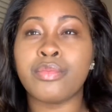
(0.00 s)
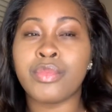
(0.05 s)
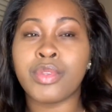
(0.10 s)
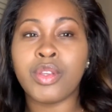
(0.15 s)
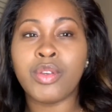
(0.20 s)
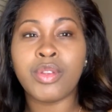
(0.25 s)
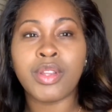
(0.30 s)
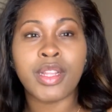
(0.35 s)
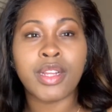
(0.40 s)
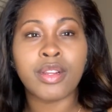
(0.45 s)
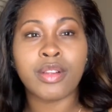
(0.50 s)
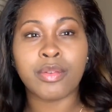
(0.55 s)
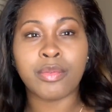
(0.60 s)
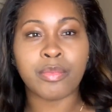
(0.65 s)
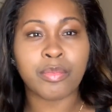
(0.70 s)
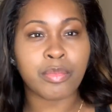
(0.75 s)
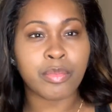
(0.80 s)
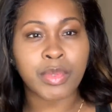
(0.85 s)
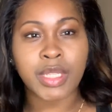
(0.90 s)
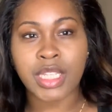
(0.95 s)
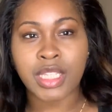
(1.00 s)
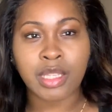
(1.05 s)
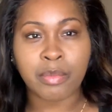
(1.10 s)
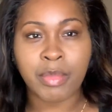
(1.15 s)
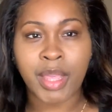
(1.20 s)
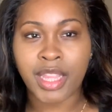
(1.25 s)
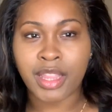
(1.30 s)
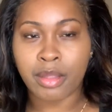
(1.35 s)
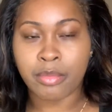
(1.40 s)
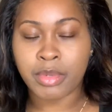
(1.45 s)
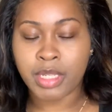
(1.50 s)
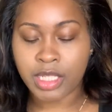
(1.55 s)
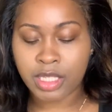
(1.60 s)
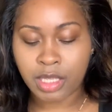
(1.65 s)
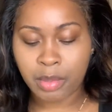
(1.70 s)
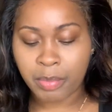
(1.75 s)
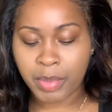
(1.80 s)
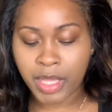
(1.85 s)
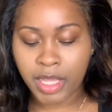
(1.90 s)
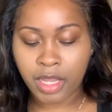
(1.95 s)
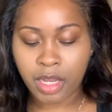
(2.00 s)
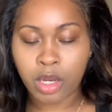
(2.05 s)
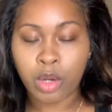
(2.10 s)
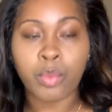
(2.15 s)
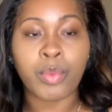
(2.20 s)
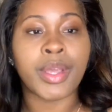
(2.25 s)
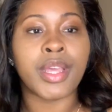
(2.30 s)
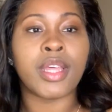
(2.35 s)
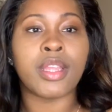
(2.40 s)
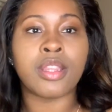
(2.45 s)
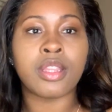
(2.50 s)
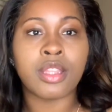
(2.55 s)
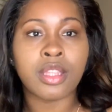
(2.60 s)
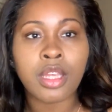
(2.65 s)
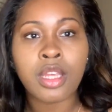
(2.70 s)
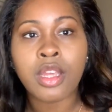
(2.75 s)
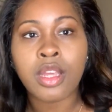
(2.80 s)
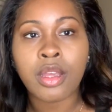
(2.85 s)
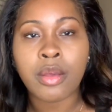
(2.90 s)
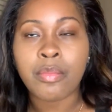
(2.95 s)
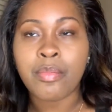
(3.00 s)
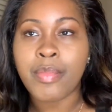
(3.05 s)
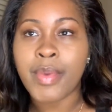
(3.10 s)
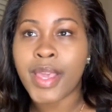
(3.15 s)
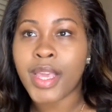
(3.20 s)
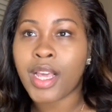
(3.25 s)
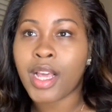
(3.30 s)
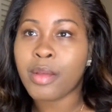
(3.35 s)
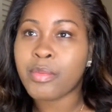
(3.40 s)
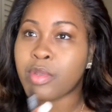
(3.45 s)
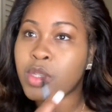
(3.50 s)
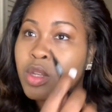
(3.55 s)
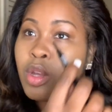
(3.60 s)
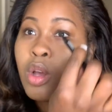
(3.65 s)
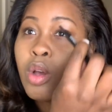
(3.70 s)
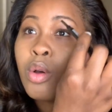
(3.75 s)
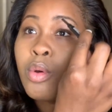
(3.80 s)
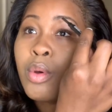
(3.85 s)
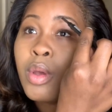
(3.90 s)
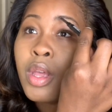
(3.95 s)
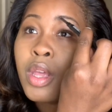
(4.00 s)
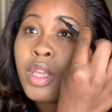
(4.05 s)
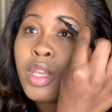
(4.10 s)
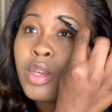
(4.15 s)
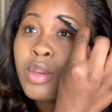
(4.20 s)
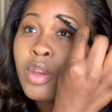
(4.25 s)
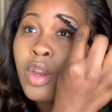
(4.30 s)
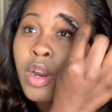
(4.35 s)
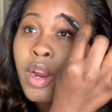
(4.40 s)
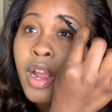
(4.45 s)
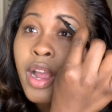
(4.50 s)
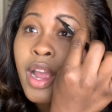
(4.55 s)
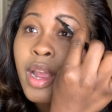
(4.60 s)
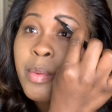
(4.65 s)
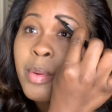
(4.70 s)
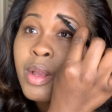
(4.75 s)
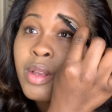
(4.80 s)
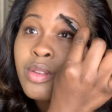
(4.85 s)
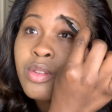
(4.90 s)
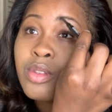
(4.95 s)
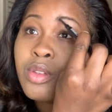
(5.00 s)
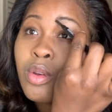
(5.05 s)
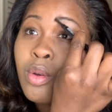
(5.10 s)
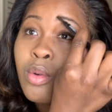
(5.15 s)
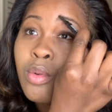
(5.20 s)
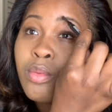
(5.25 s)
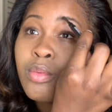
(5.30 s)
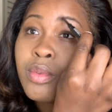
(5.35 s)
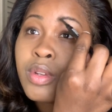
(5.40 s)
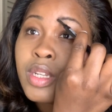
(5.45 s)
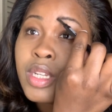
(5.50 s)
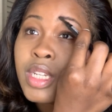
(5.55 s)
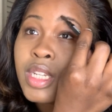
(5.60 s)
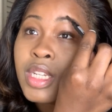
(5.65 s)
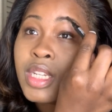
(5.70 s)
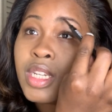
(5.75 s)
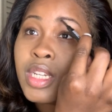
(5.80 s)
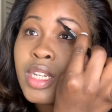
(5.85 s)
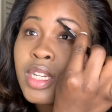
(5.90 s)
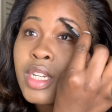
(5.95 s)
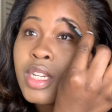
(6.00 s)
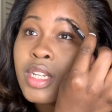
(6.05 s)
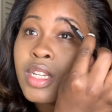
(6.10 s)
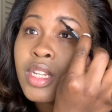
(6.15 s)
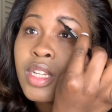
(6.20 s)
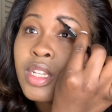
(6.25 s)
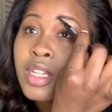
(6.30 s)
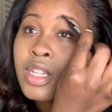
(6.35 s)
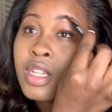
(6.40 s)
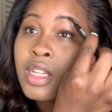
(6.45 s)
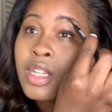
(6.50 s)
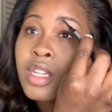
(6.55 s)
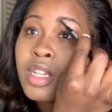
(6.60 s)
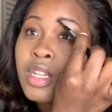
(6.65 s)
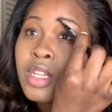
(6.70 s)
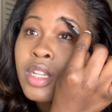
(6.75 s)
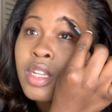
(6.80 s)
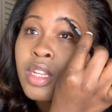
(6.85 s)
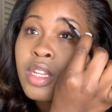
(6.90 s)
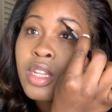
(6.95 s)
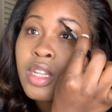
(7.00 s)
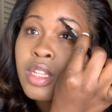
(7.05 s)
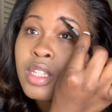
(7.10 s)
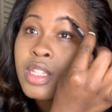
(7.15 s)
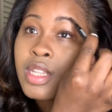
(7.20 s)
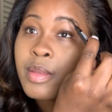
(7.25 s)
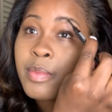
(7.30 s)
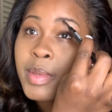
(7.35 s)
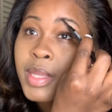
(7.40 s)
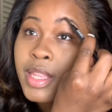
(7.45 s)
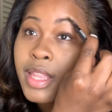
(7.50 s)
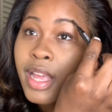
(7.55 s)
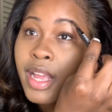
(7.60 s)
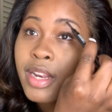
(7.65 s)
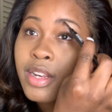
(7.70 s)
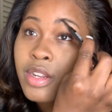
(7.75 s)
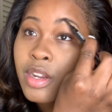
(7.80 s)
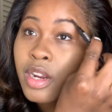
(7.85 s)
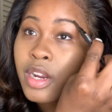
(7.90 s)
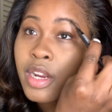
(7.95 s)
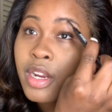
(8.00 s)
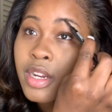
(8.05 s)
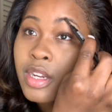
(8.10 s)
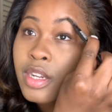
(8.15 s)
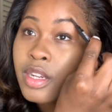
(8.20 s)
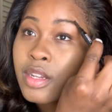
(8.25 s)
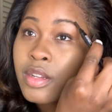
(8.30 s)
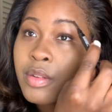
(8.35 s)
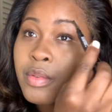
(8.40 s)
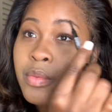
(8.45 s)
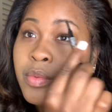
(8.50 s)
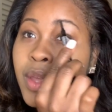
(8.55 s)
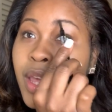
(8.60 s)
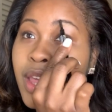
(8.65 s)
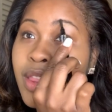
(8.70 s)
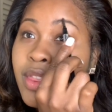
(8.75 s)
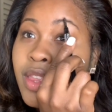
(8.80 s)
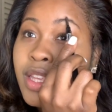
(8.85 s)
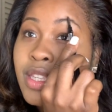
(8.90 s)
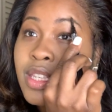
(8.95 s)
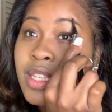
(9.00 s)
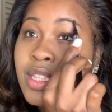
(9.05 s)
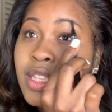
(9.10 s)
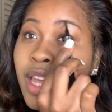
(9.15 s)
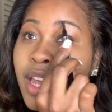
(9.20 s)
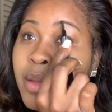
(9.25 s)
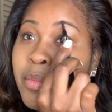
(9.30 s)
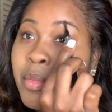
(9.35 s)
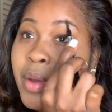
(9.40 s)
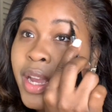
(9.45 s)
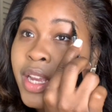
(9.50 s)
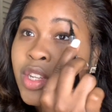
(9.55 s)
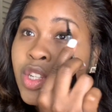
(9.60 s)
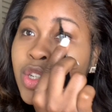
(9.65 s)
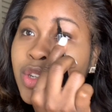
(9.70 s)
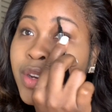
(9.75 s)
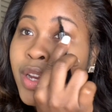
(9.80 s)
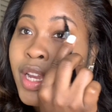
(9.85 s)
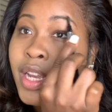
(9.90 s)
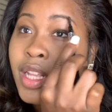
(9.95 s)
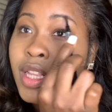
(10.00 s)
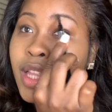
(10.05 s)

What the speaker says: You didn't just make them disappear with makeup, so your eyebrows don't need to be that dark. And this is like my trick.